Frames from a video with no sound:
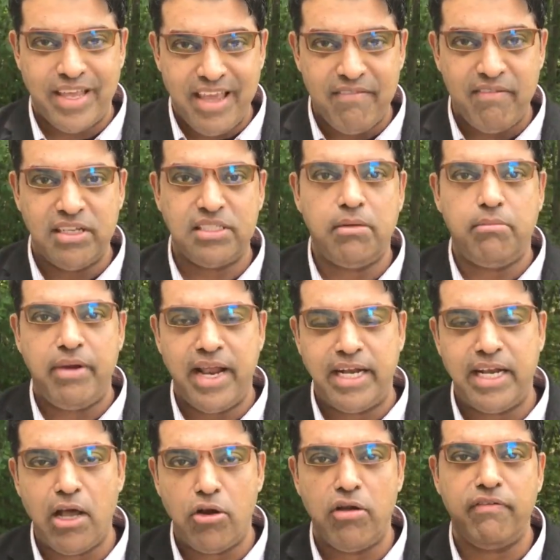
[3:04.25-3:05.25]
Give us a
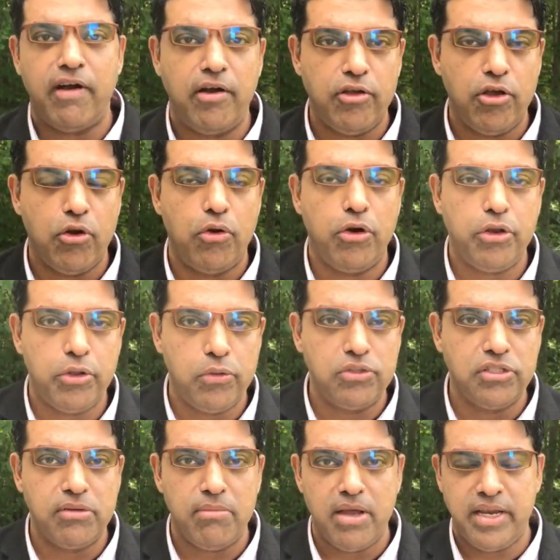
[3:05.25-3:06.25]
breakdown of how you're going to
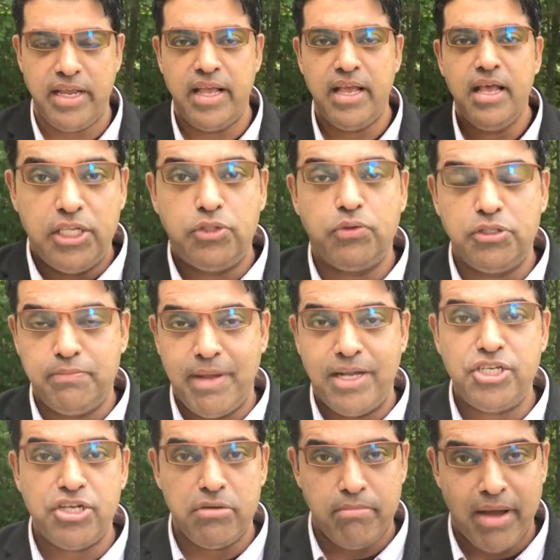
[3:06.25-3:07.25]
use the money. This was
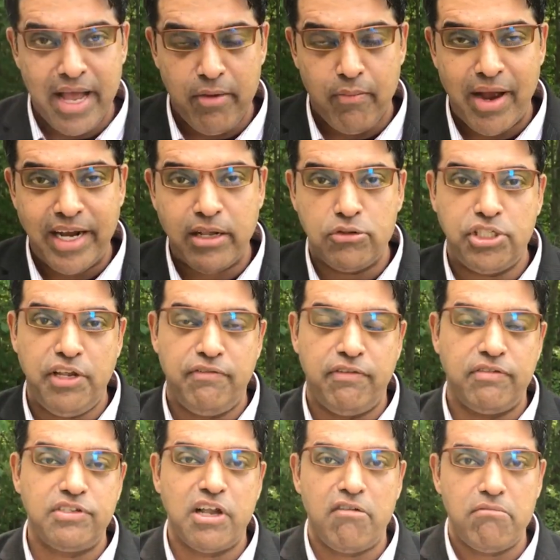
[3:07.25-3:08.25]
mentioned by White House Chief
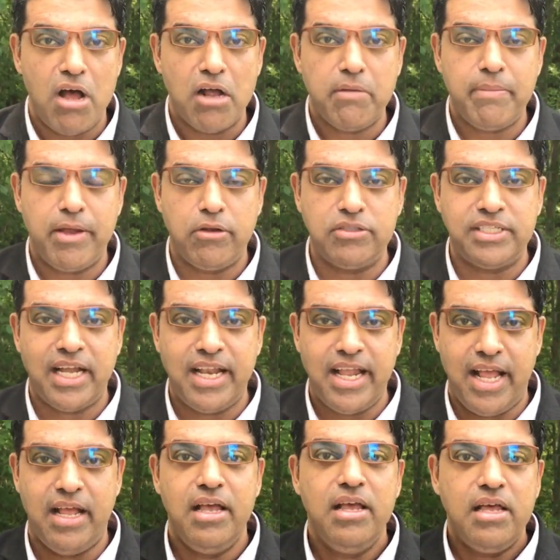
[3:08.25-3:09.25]
of Staff Mark Meadows that,
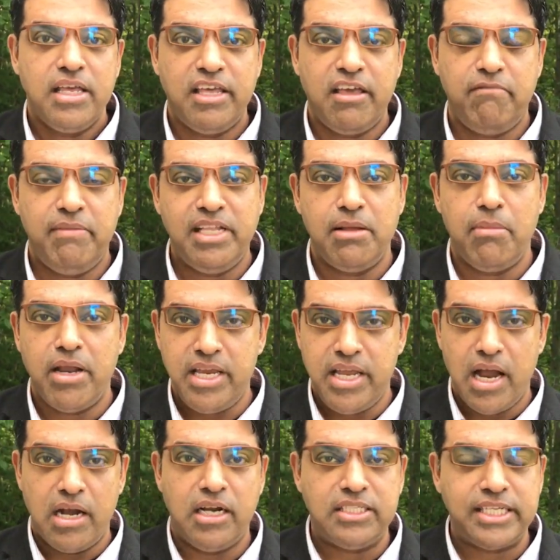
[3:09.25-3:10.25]
hey, give me the
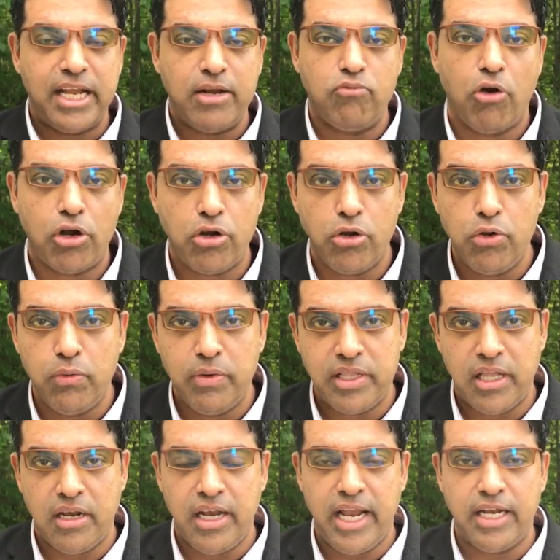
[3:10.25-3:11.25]
money, I'll decide what to do
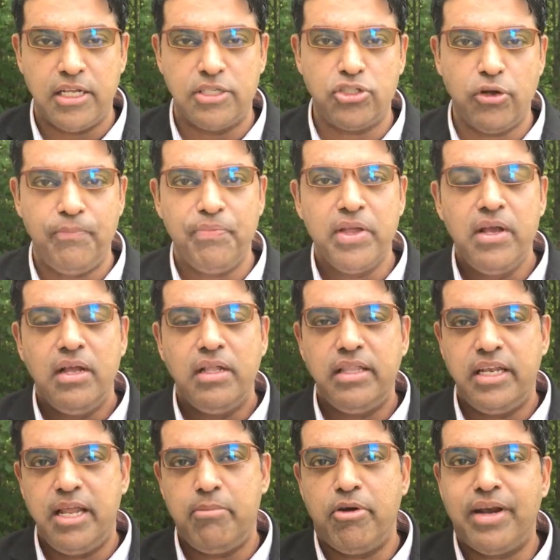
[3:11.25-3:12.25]
with it later. So
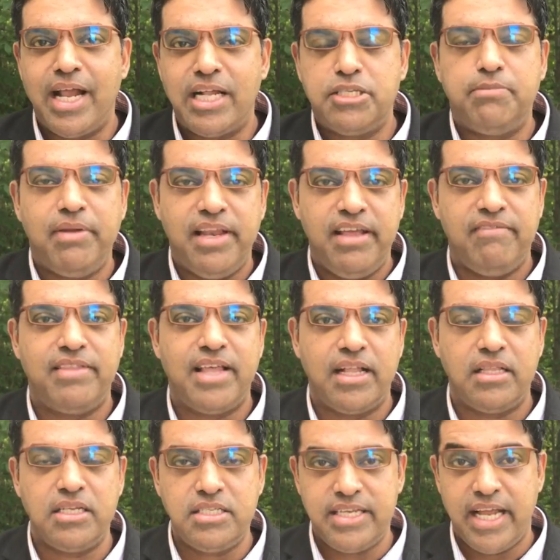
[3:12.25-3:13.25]
the Democrats believe
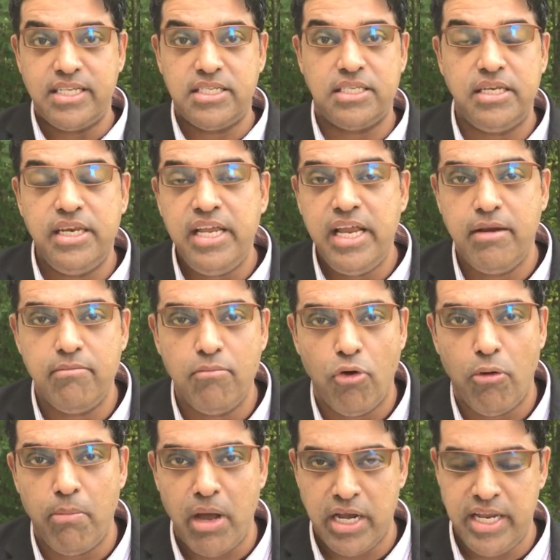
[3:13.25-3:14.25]
that the states need
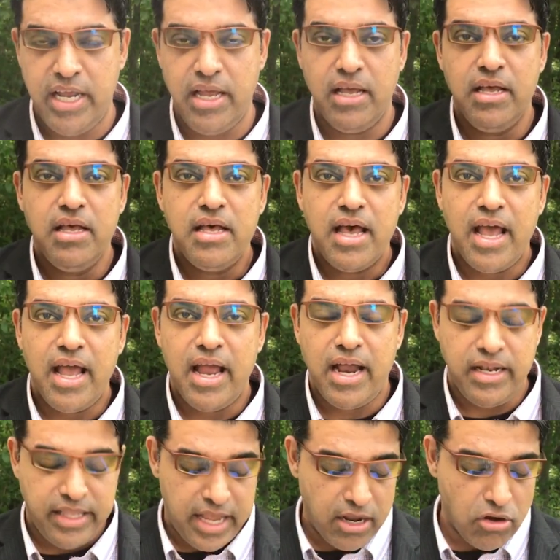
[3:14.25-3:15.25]
more money
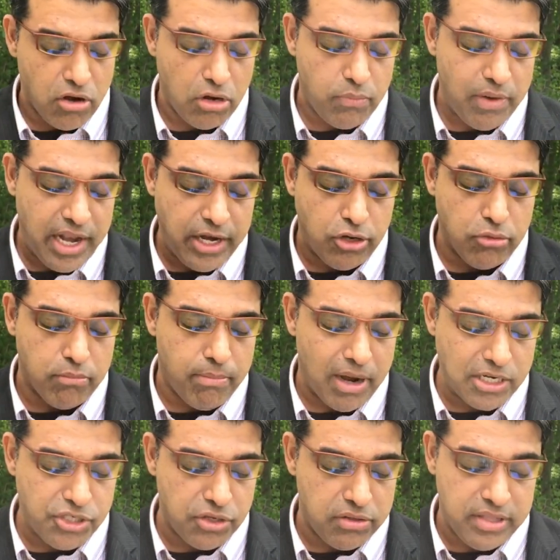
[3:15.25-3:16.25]
and they are not willing to
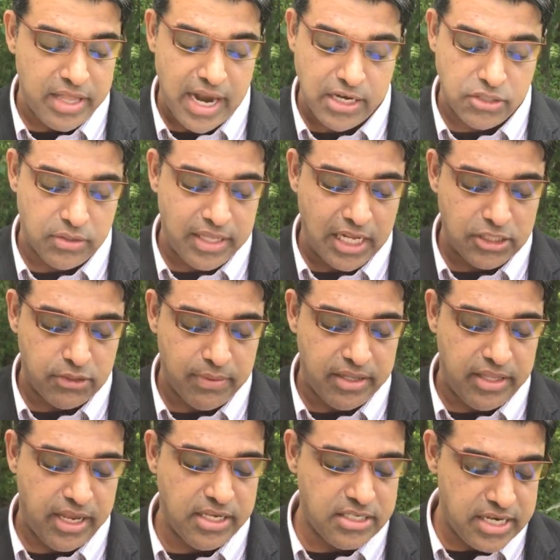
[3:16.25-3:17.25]
budge on that. So that's where
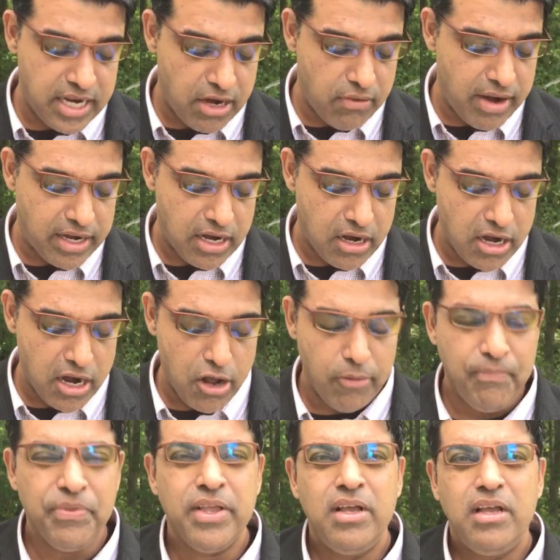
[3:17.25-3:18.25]
things stand right now.
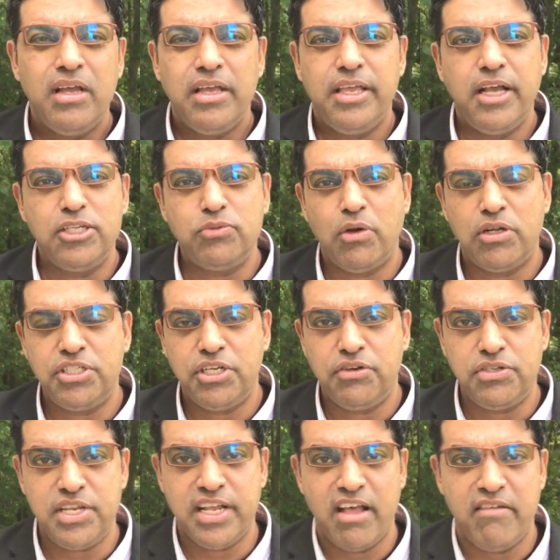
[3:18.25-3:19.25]
Now, here's what's
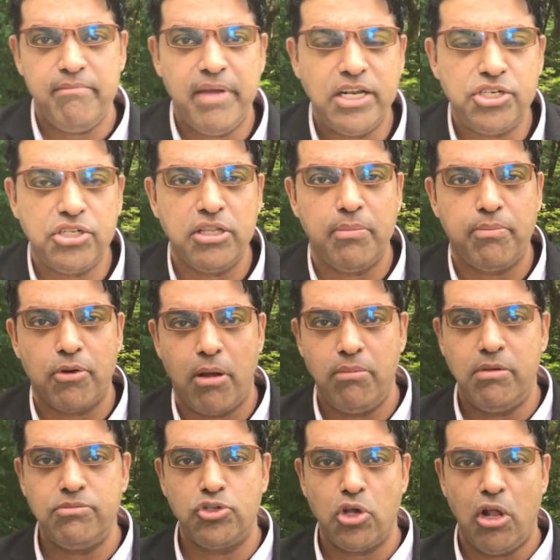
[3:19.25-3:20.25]
interesting. I mentioned the
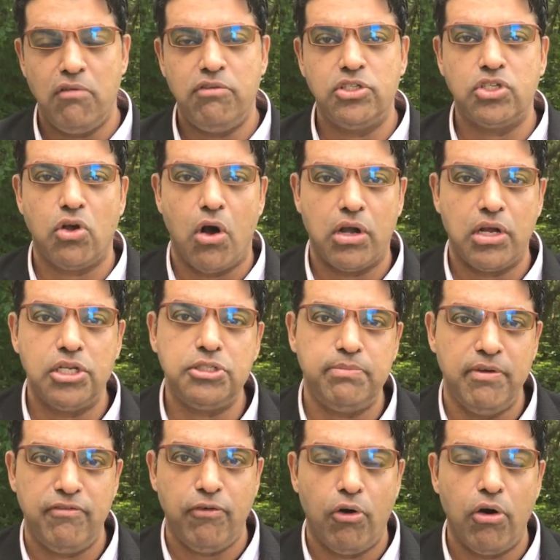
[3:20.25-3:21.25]
Problem Solvers Caucus
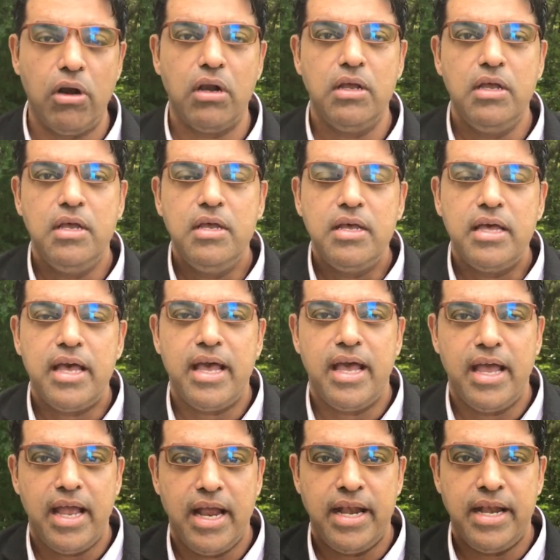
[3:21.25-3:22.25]
before,
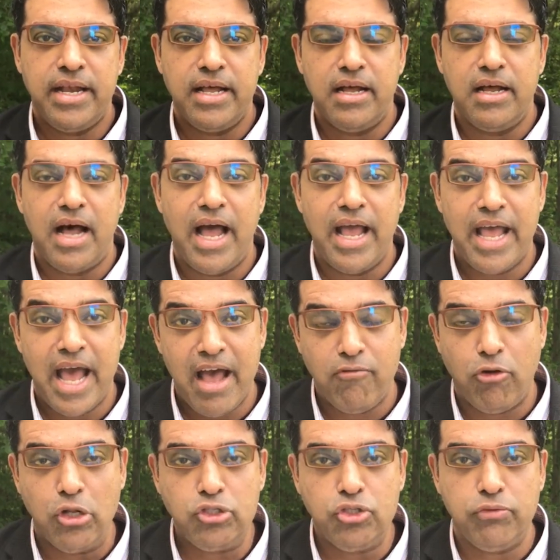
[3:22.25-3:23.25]
and uh, I
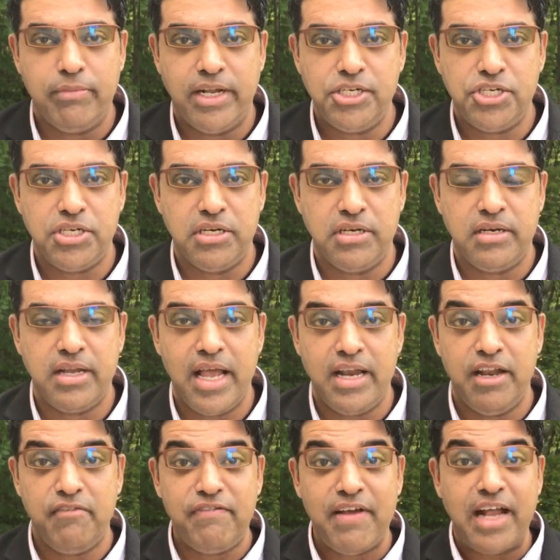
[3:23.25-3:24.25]
have also mentioned,
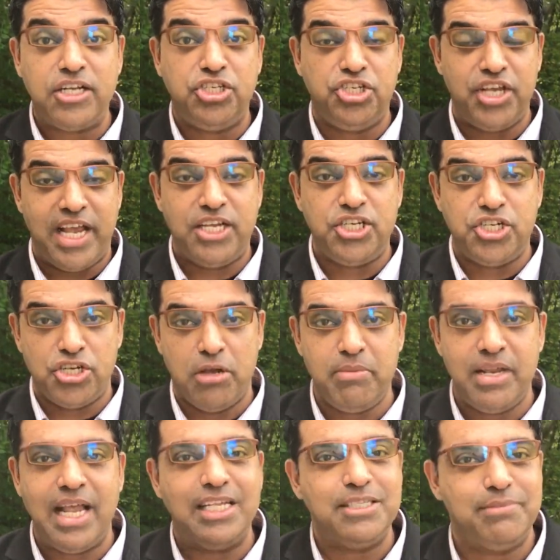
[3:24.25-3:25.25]
and in fact, Jake
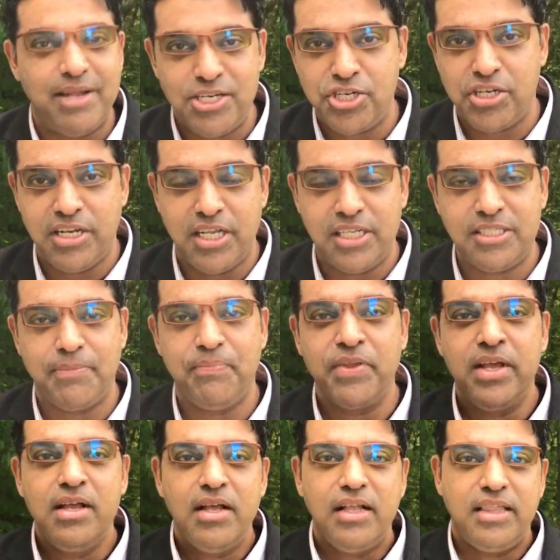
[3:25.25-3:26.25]
Sherman has mentioned this,
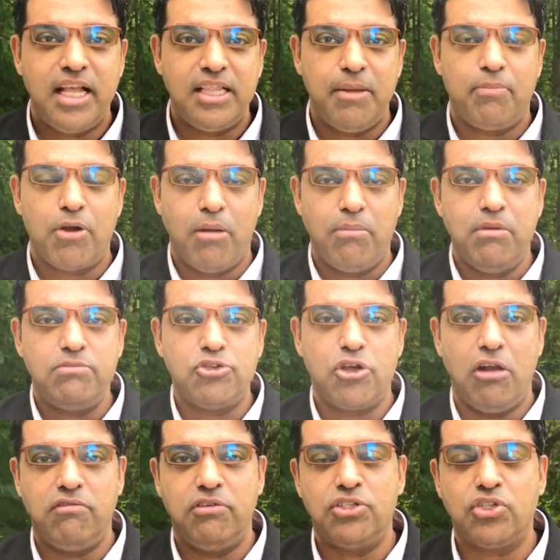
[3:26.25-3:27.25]
that the Problem
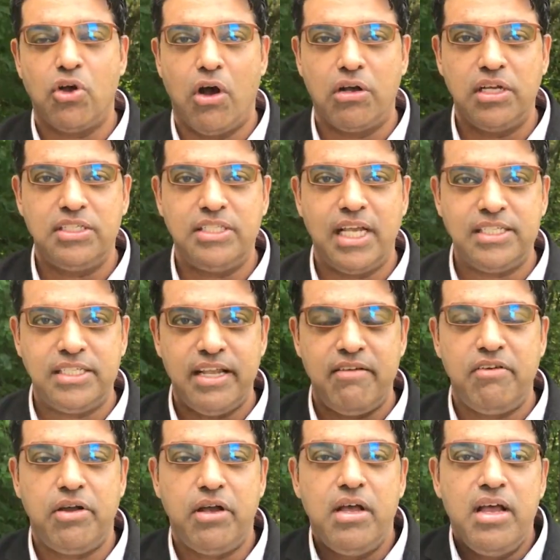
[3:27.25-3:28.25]
Solvers Caucus has
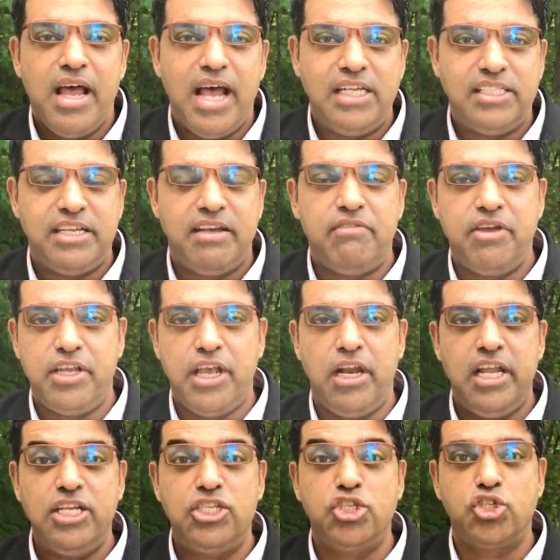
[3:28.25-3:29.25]
never has never
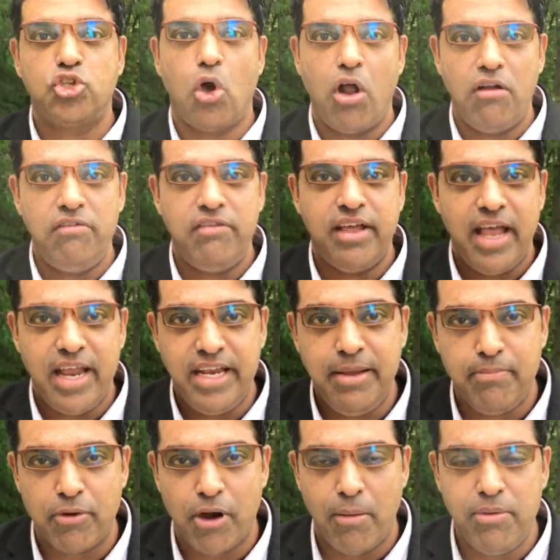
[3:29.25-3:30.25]
really solved
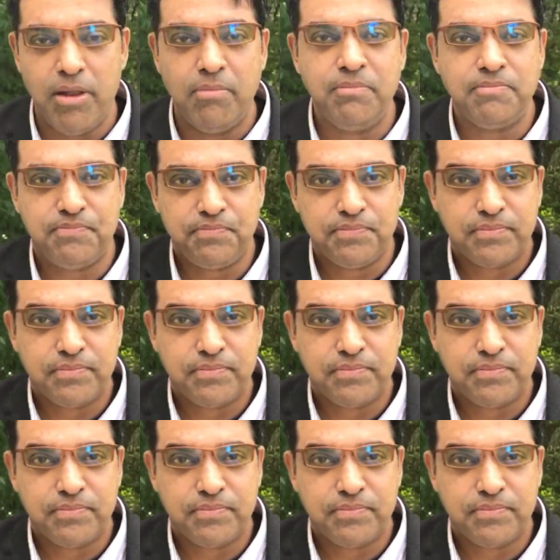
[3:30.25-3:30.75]
any problem.